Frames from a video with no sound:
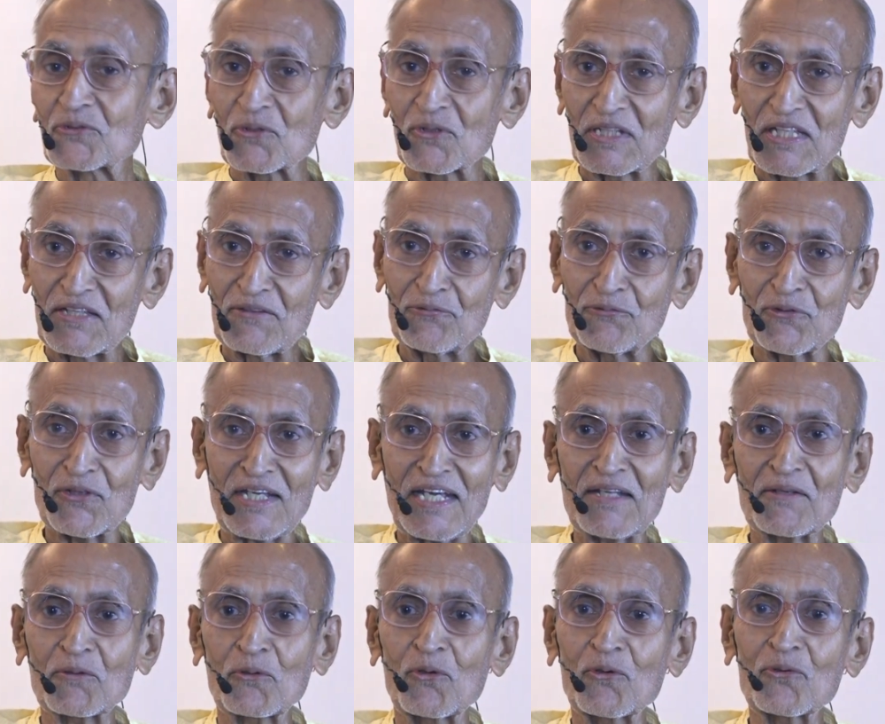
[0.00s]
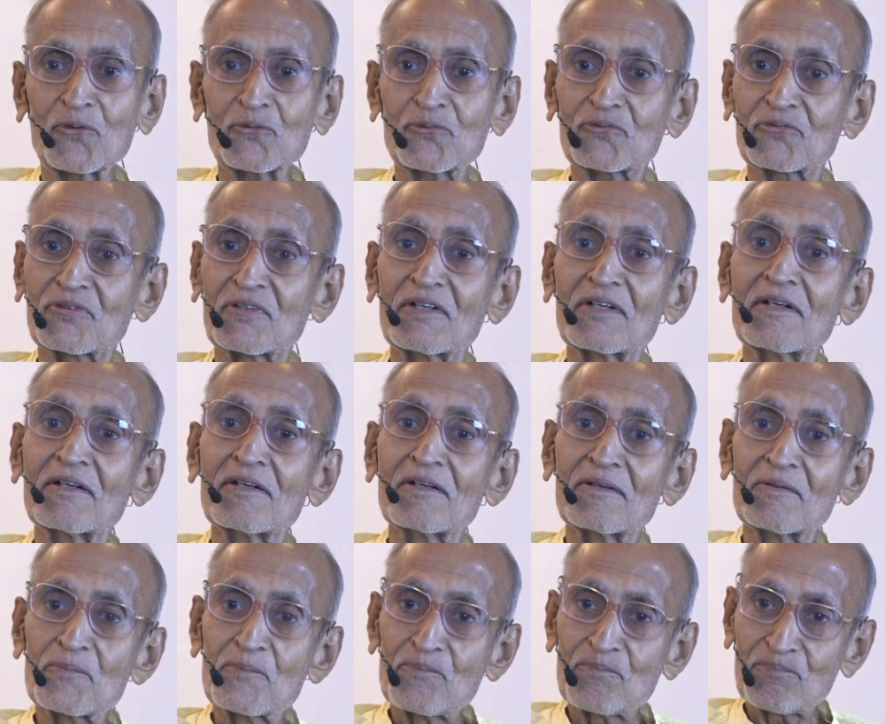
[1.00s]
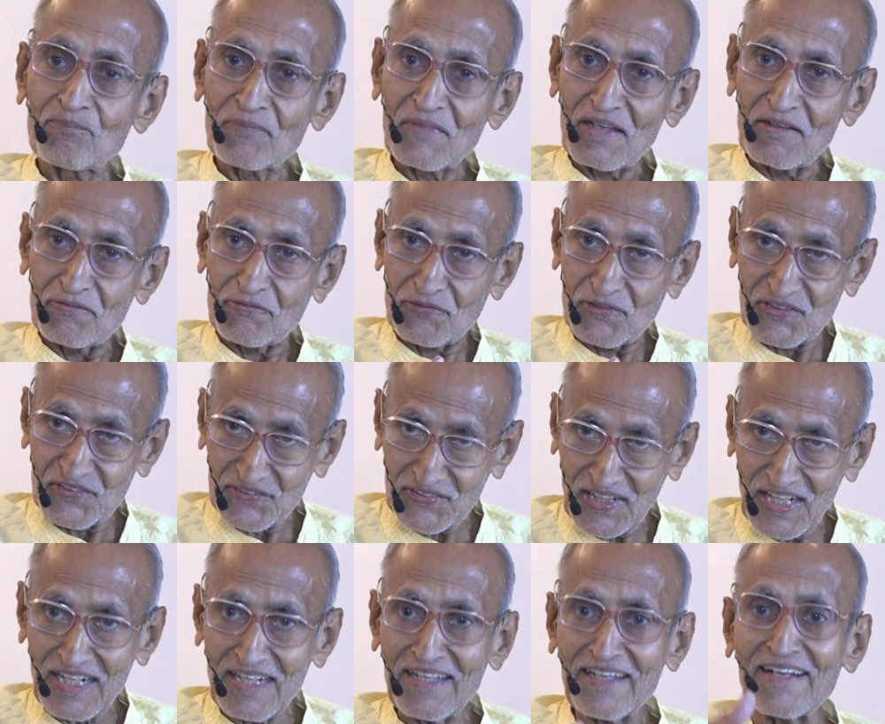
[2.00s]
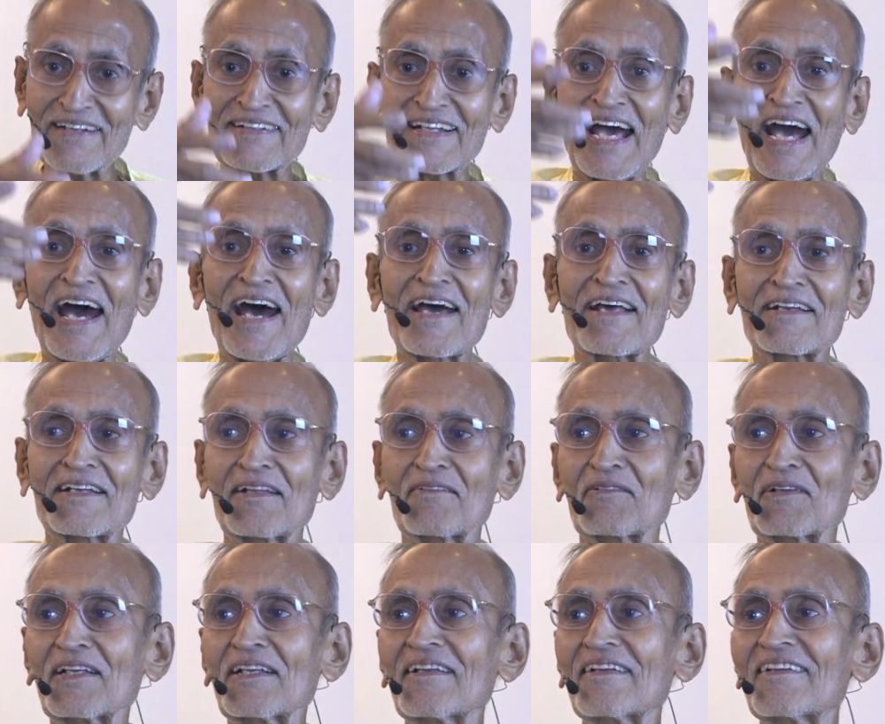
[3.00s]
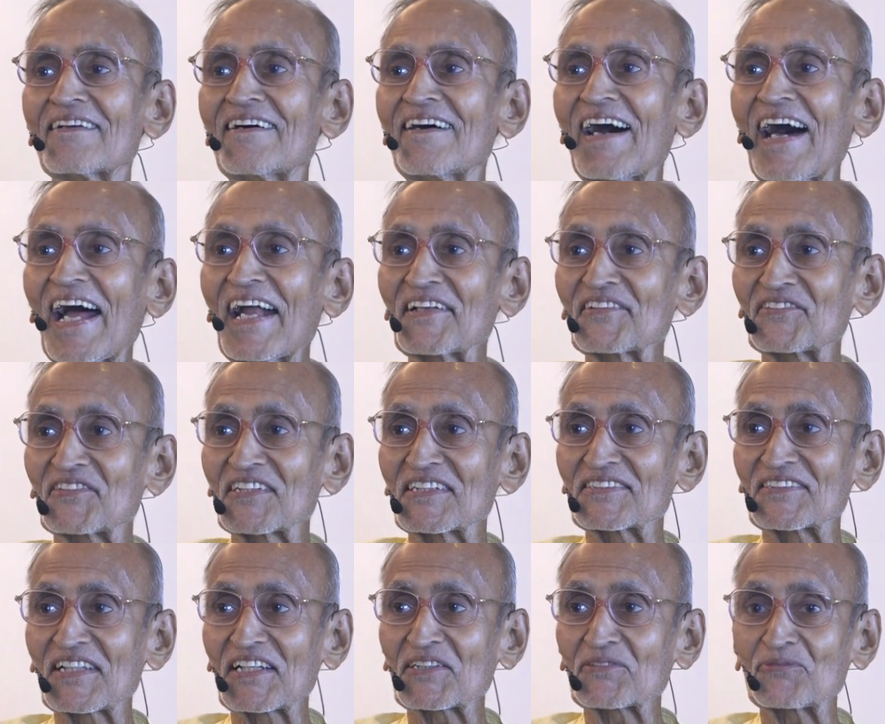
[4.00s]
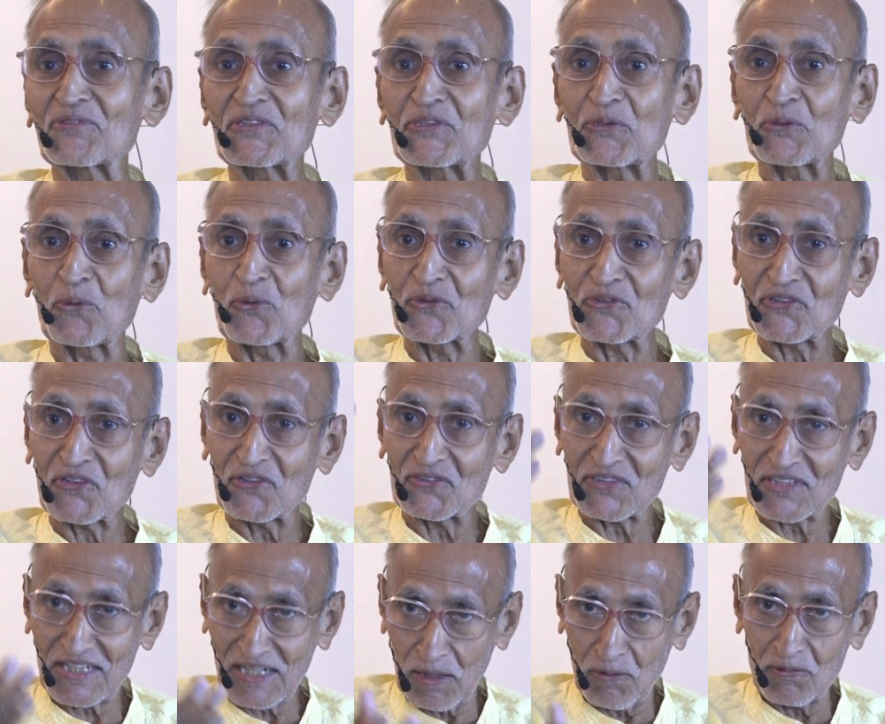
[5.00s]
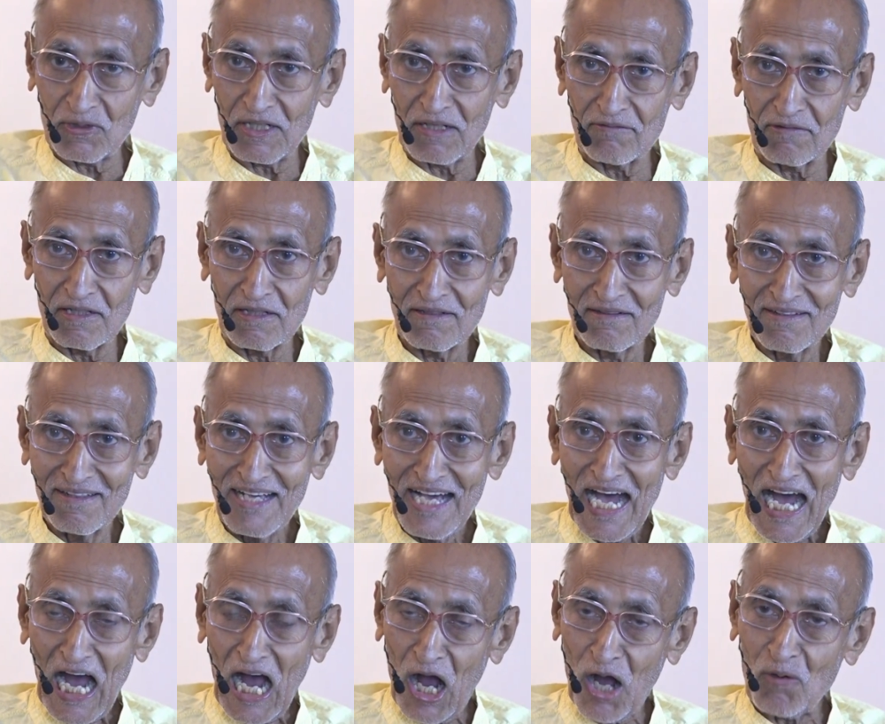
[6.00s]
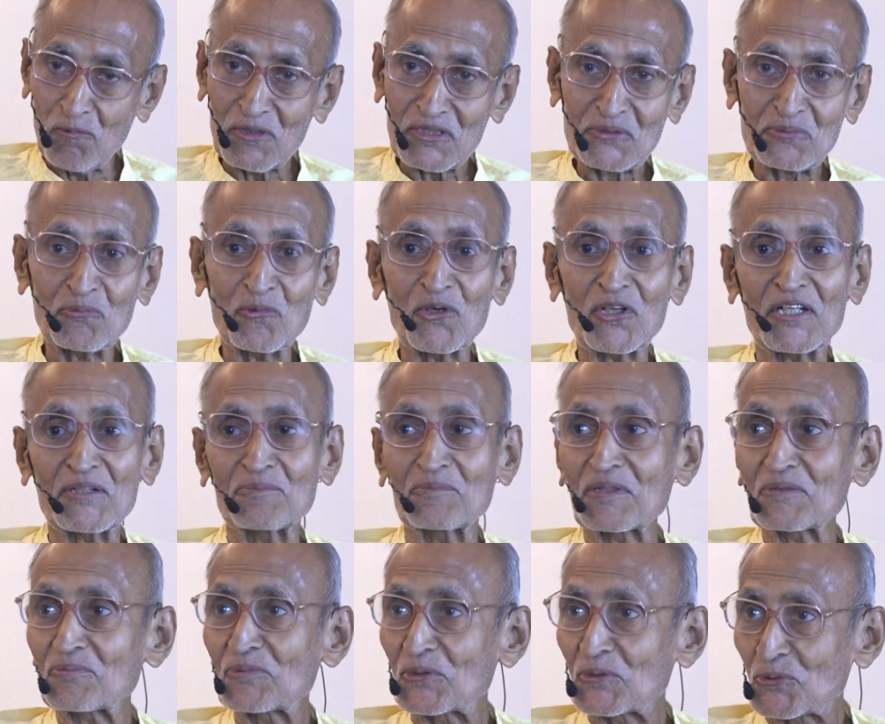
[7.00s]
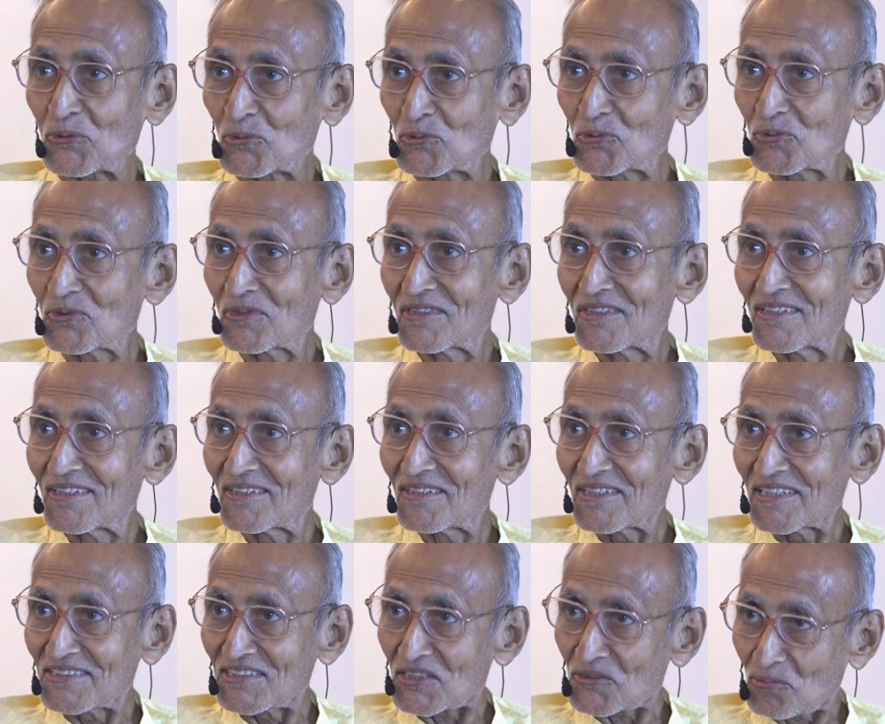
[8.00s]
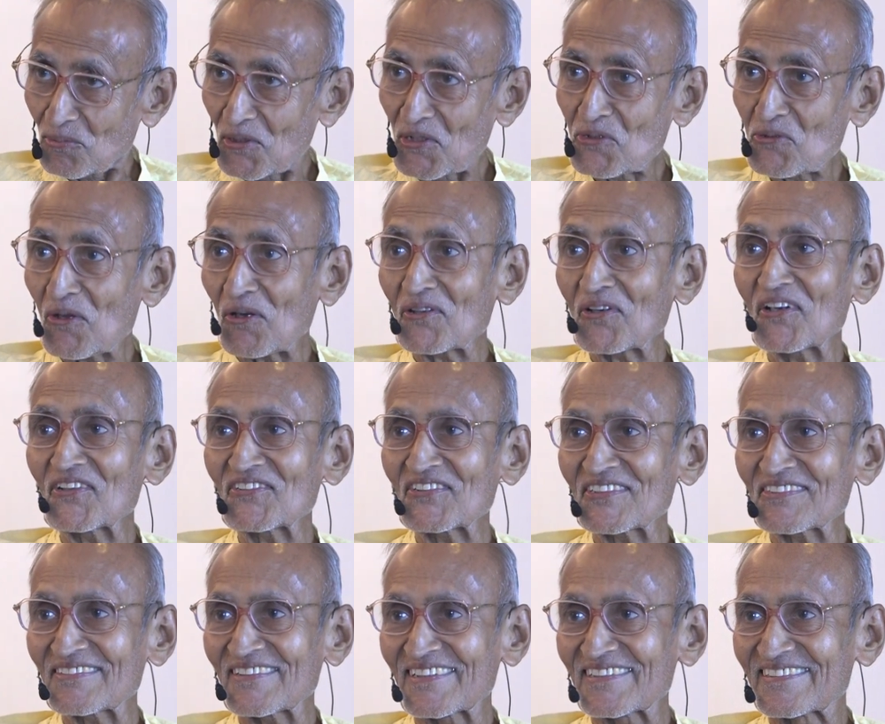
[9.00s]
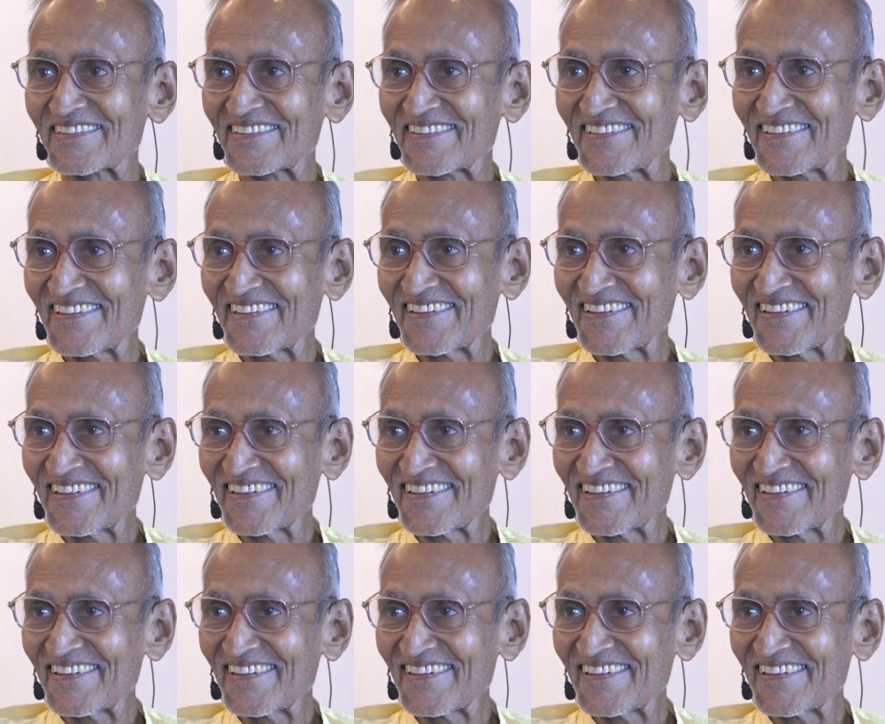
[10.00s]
So if you can go physically at a higher level and see things which you don't see on the ground level, how much more it must be true in the spiritual consciousness.